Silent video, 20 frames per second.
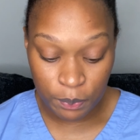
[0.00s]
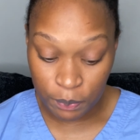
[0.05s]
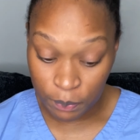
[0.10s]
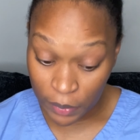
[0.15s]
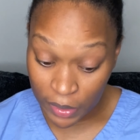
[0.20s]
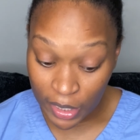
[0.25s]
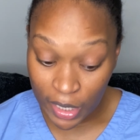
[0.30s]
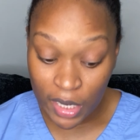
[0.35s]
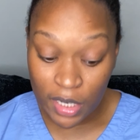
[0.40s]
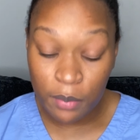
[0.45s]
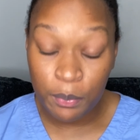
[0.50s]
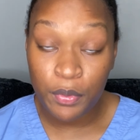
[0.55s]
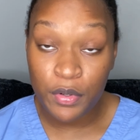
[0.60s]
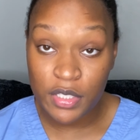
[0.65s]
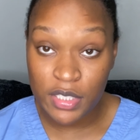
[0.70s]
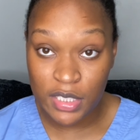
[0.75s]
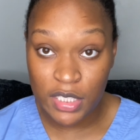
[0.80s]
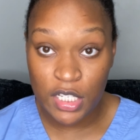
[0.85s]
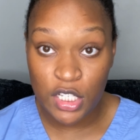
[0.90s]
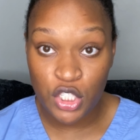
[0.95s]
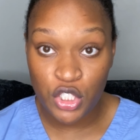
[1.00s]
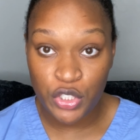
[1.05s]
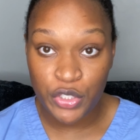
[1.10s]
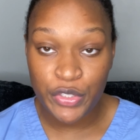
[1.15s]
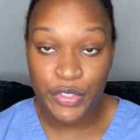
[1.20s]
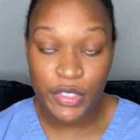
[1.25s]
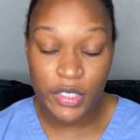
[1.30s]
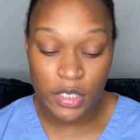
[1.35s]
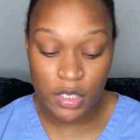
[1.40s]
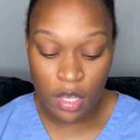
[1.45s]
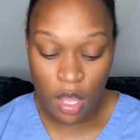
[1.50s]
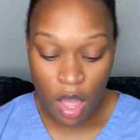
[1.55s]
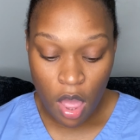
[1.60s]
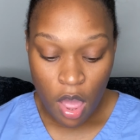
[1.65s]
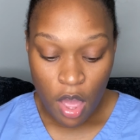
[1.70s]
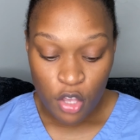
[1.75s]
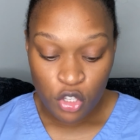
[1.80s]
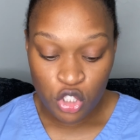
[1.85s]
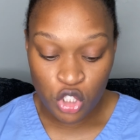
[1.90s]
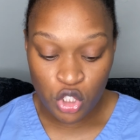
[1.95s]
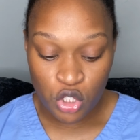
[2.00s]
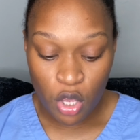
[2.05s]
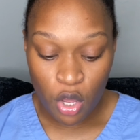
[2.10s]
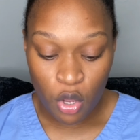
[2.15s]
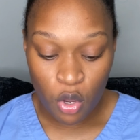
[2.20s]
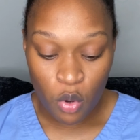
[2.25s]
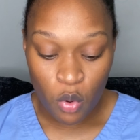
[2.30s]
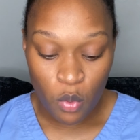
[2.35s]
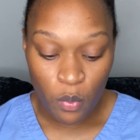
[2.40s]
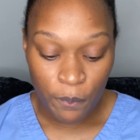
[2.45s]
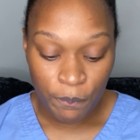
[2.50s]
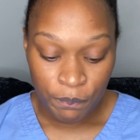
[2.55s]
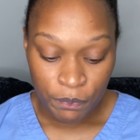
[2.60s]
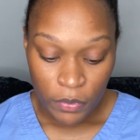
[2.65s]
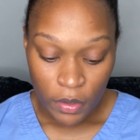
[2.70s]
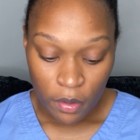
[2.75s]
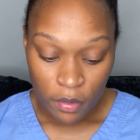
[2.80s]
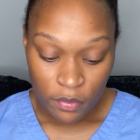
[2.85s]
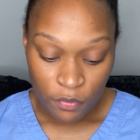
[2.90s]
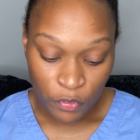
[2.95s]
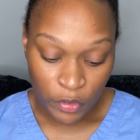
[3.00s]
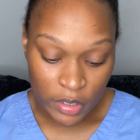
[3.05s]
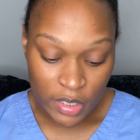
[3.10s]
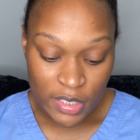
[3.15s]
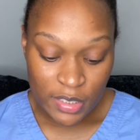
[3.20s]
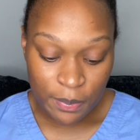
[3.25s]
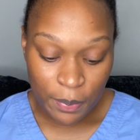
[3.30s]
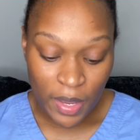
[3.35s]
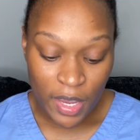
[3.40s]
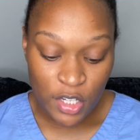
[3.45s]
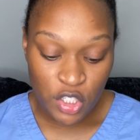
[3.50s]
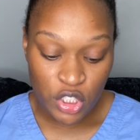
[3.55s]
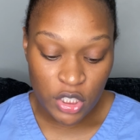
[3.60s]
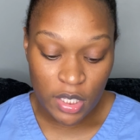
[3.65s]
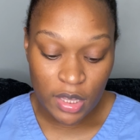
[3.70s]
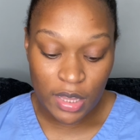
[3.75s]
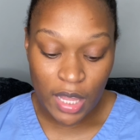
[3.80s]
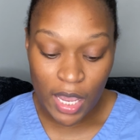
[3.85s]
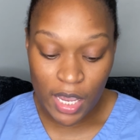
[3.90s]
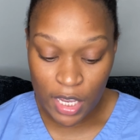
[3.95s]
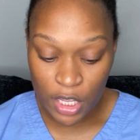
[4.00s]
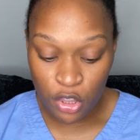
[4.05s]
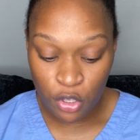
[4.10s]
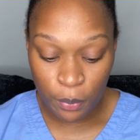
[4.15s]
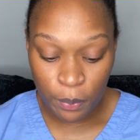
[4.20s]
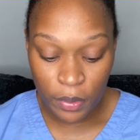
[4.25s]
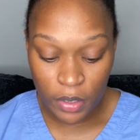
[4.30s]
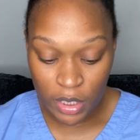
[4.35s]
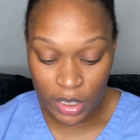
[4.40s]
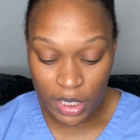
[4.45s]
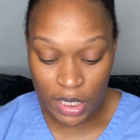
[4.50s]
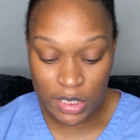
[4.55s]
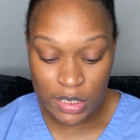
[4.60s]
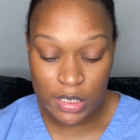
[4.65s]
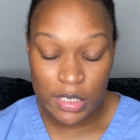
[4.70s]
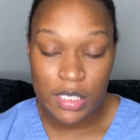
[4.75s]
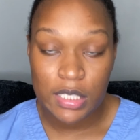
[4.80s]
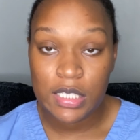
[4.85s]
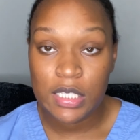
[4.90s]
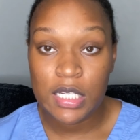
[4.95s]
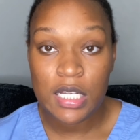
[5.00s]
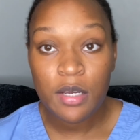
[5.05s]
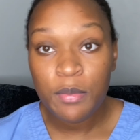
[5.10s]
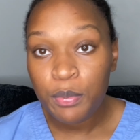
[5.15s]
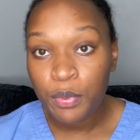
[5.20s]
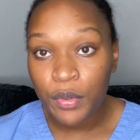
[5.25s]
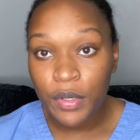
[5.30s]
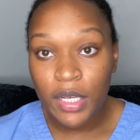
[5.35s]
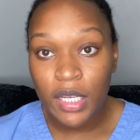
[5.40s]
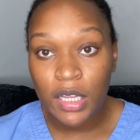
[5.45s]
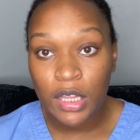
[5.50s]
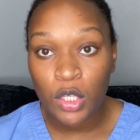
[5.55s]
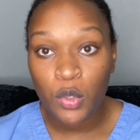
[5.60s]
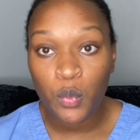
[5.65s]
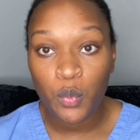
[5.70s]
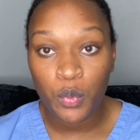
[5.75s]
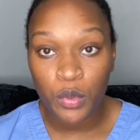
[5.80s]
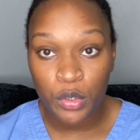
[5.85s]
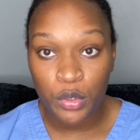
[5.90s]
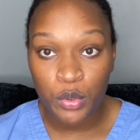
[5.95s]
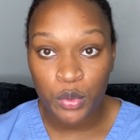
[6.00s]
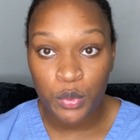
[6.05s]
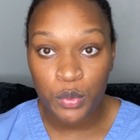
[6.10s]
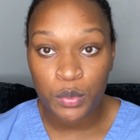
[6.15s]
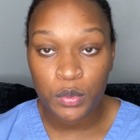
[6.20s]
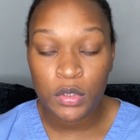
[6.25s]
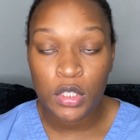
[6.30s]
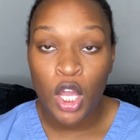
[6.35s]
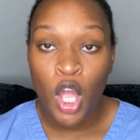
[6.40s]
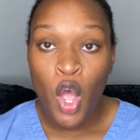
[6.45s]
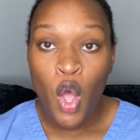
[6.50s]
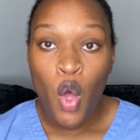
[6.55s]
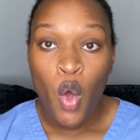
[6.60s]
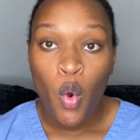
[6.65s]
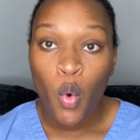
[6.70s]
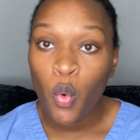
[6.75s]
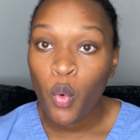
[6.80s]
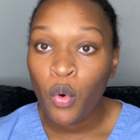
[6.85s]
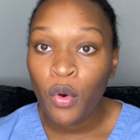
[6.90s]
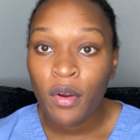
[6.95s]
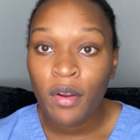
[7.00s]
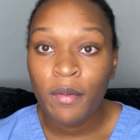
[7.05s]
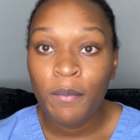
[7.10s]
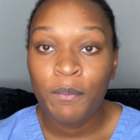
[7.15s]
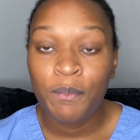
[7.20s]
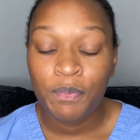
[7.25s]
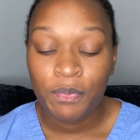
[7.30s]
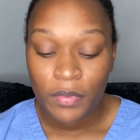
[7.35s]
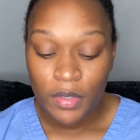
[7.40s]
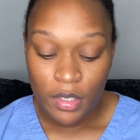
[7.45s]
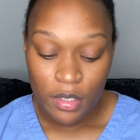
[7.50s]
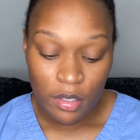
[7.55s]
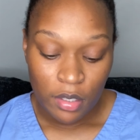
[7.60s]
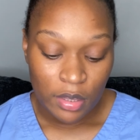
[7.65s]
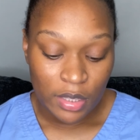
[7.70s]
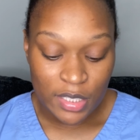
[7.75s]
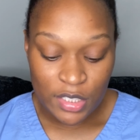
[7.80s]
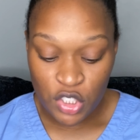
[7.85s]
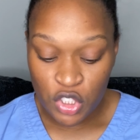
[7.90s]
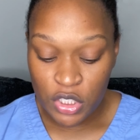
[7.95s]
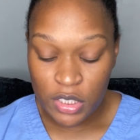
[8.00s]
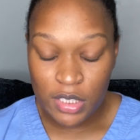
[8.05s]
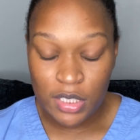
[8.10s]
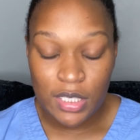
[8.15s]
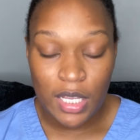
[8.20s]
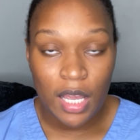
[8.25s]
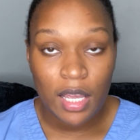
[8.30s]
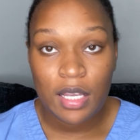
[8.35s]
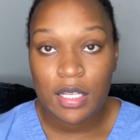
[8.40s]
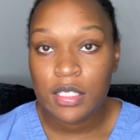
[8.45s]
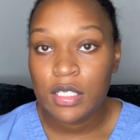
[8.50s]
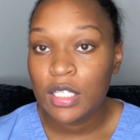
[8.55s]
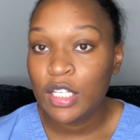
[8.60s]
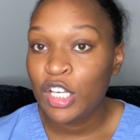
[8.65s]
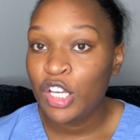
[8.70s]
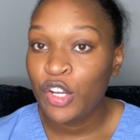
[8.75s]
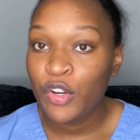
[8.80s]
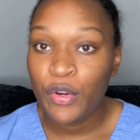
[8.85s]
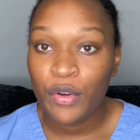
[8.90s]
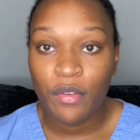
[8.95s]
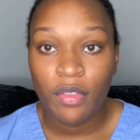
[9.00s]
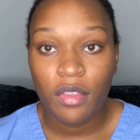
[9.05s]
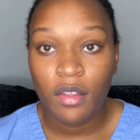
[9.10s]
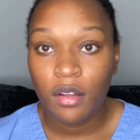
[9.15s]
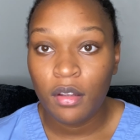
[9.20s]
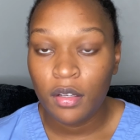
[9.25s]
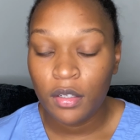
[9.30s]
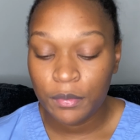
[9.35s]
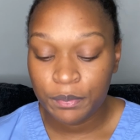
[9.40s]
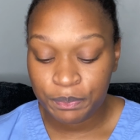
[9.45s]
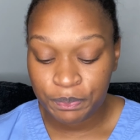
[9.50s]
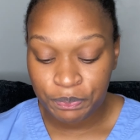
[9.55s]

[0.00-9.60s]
planned procedures. So for this patient, they either plan to debride the wound or let's just say it's near the